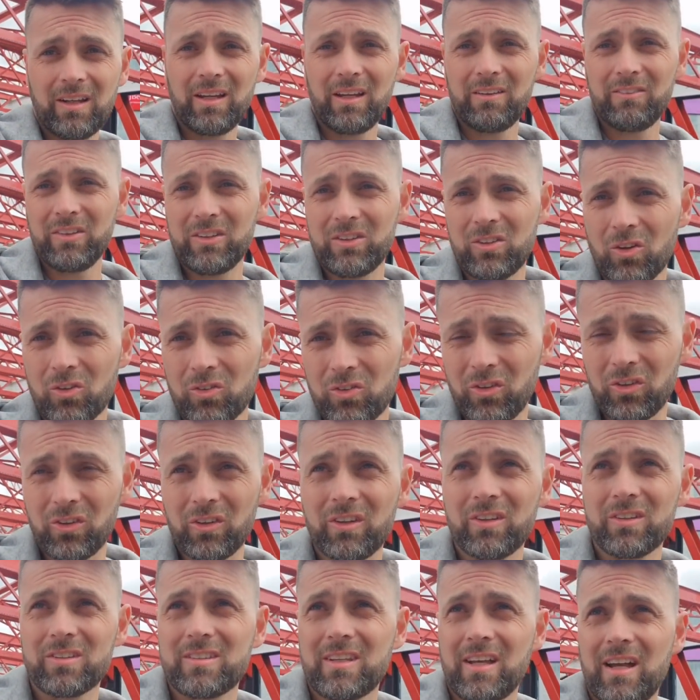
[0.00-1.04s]
If he doesn't
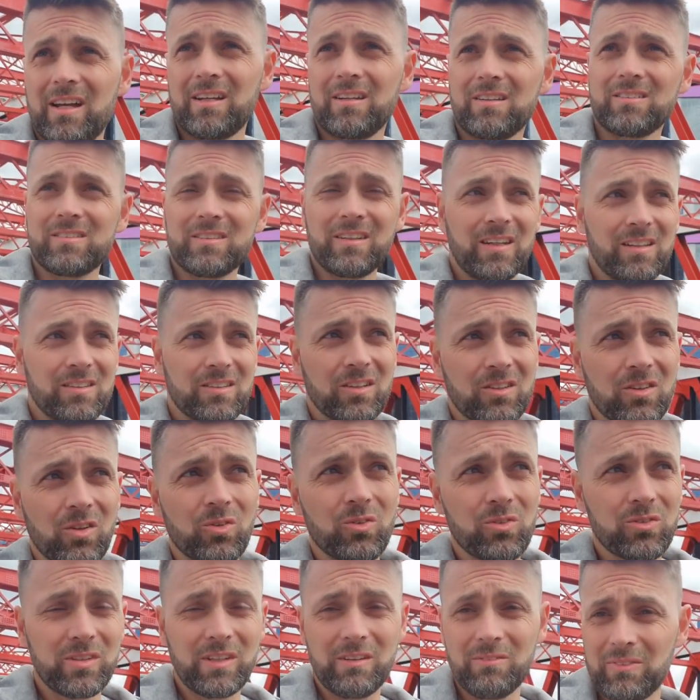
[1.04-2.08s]
at the start of the season, I
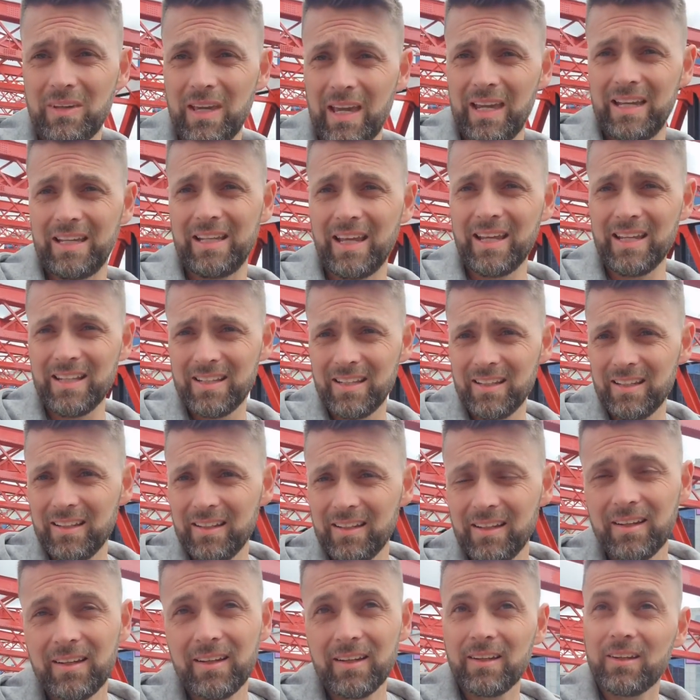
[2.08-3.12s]
don't see him getting in.
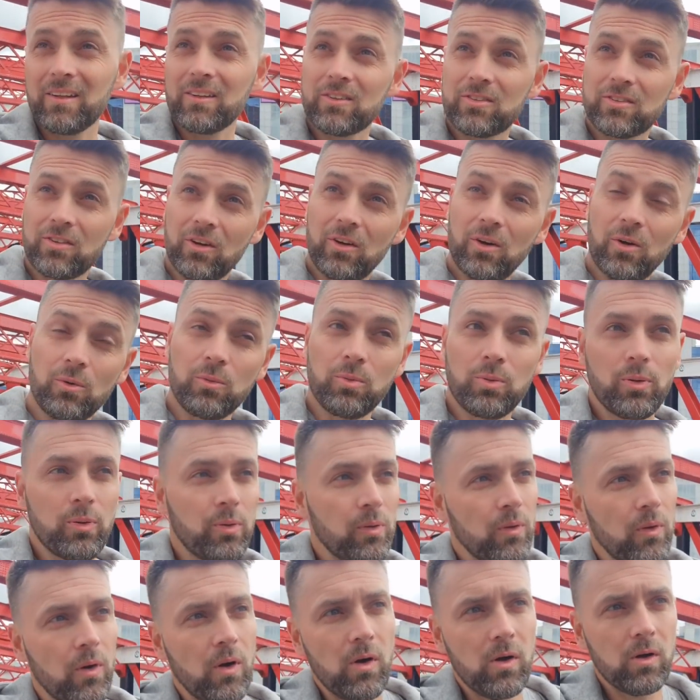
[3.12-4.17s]
So,
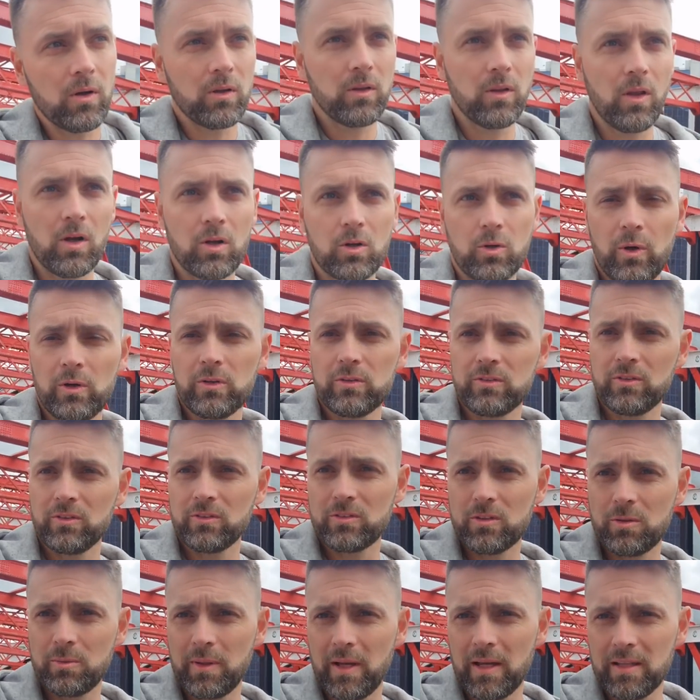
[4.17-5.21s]
a lot of questions
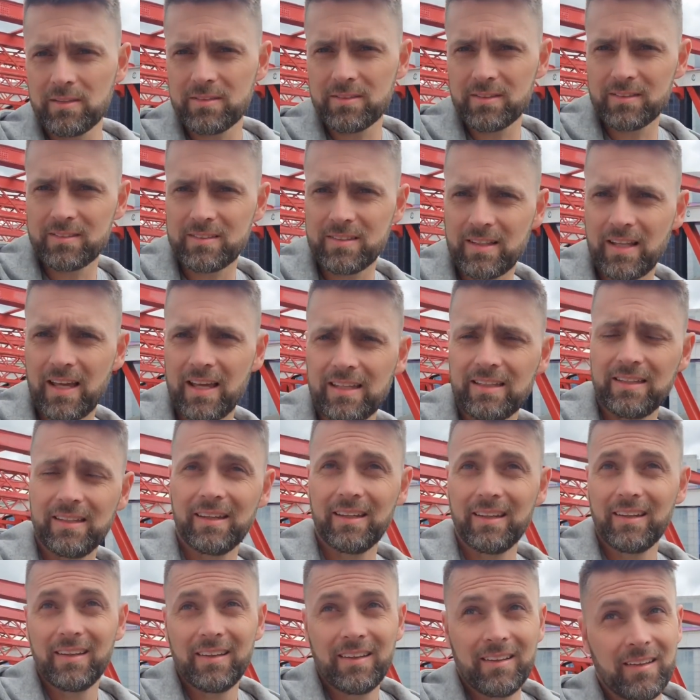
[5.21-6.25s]
to be answered today.
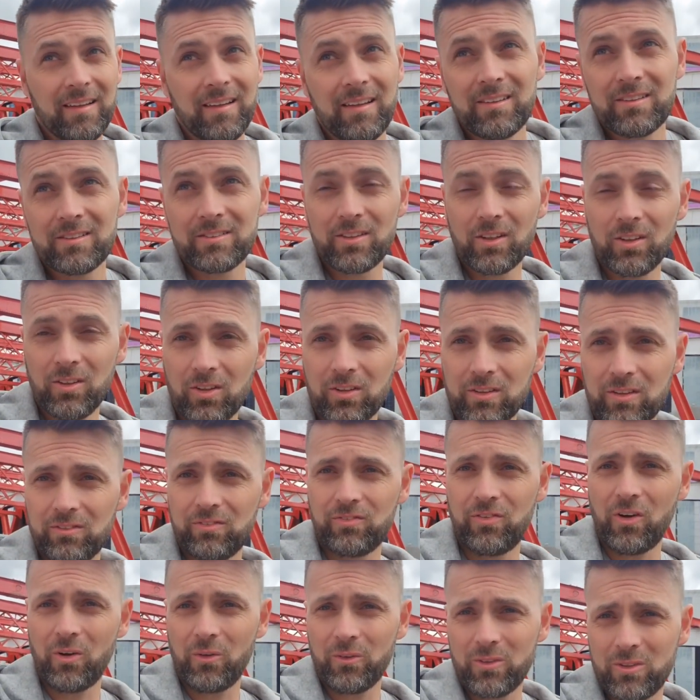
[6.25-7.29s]
Still looking
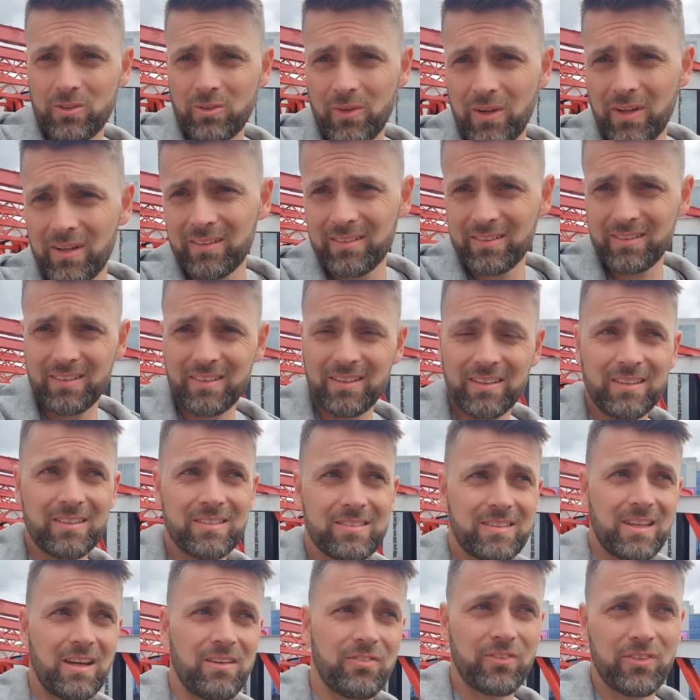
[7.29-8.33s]
forward to it. It's
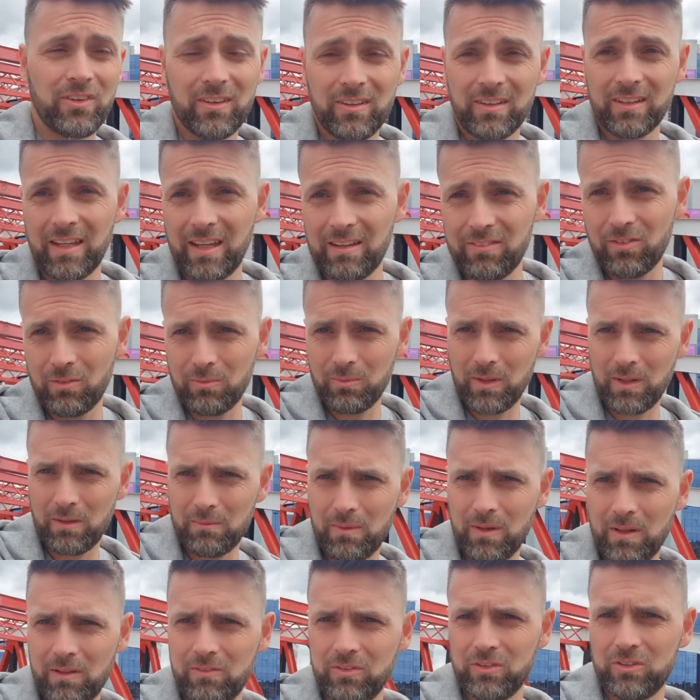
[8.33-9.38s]
definitely giving me a
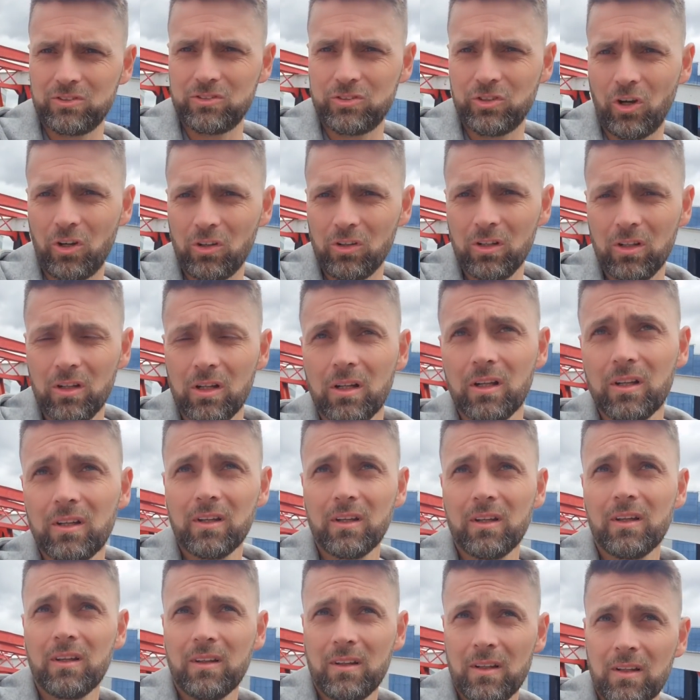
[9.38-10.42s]
bit of a jolt
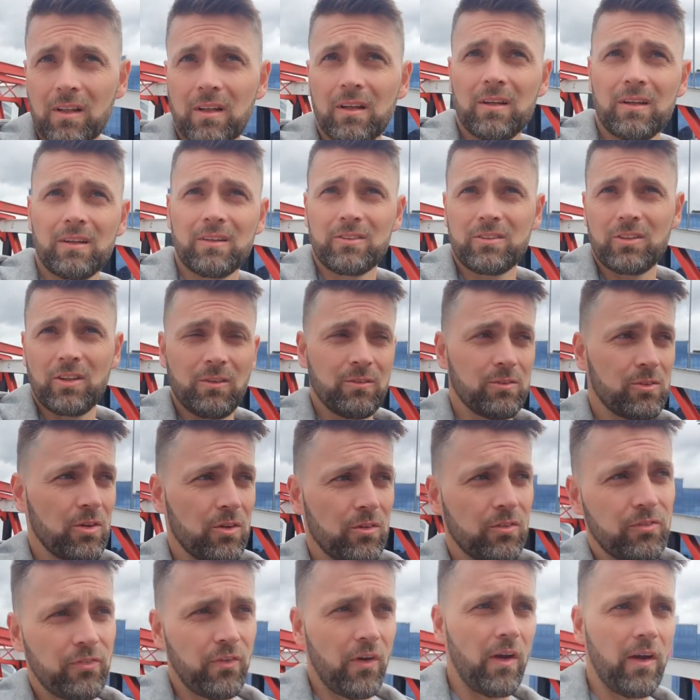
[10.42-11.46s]
in terms
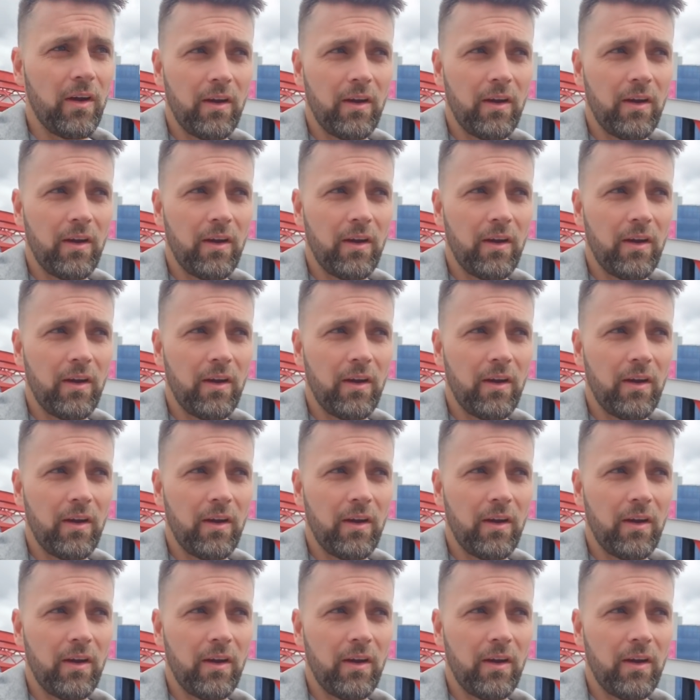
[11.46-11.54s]
of,